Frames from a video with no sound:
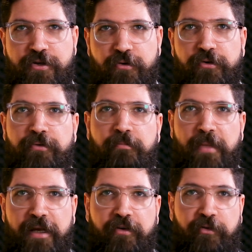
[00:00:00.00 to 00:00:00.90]
should
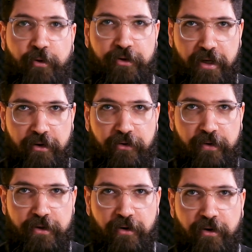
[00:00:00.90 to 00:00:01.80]
make spontaneous
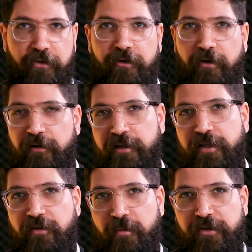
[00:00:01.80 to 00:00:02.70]
videos or
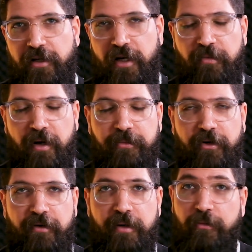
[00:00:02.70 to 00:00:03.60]
read from a
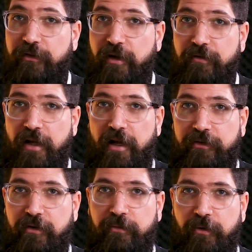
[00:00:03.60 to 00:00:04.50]
teleprompter, and most of the
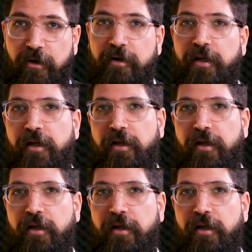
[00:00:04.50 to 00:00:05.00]
answers were,